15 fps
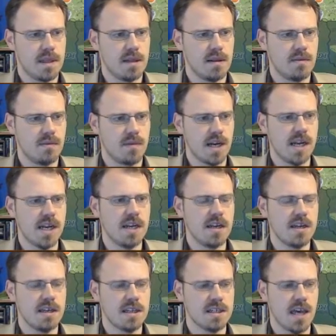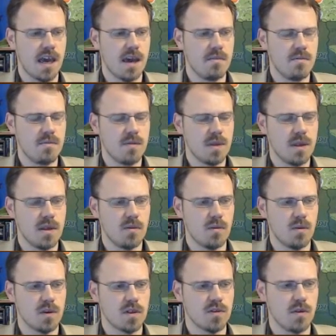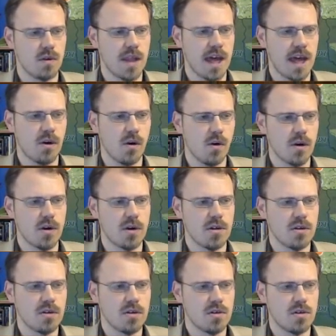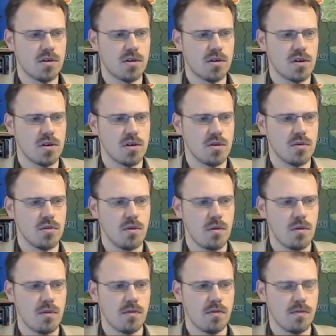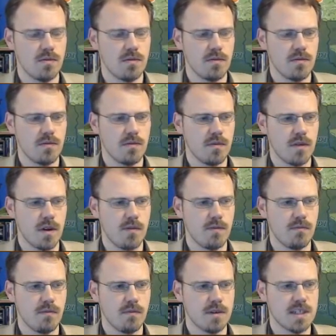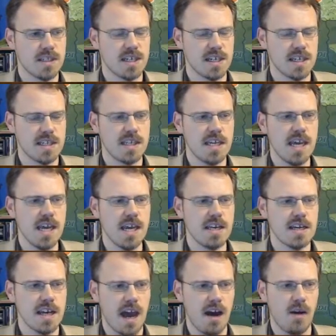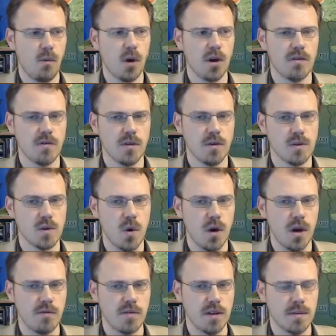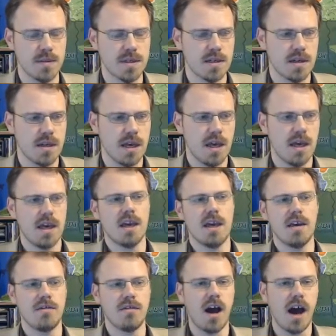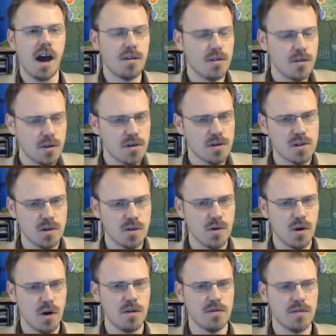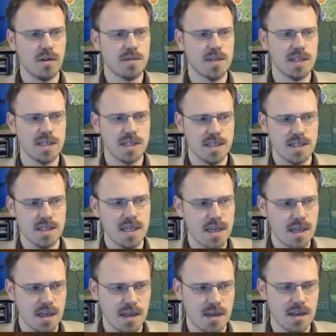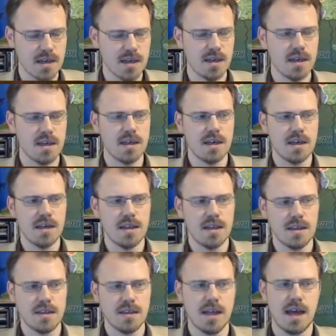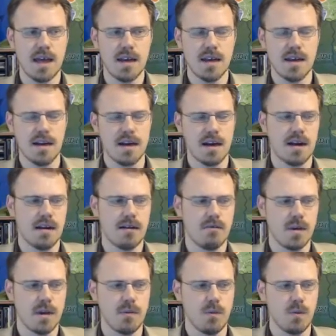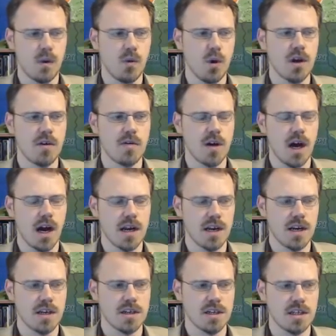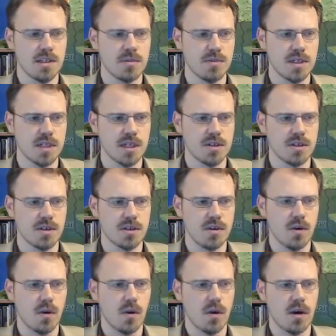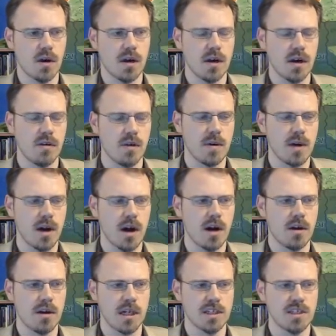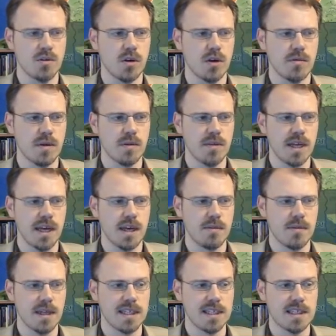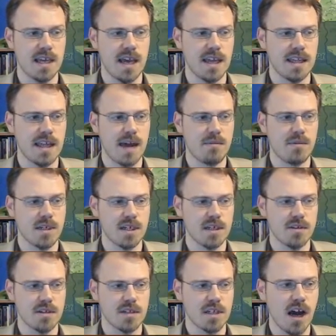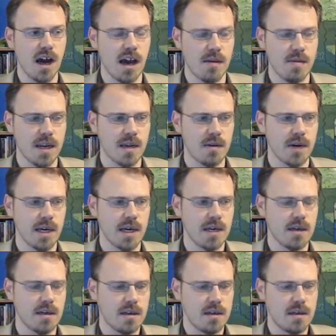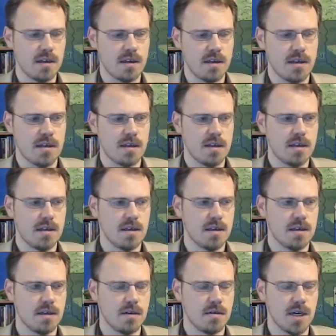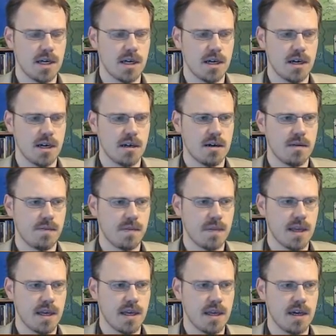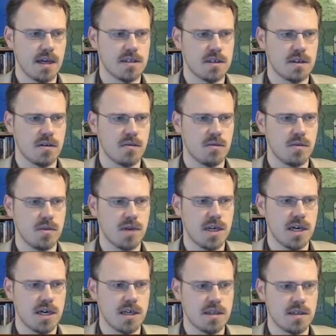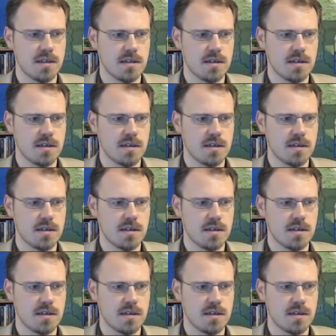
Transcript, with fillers: What I needed in this game was for that ogre to succeed at one of those coin flips. If either of those two coin flips had succeeded, then we we wouldn't have gotten into this position, or it would hard. Like she wouldn't have been playing him at the at that particular time anyway. Oh my God, execute would be nice.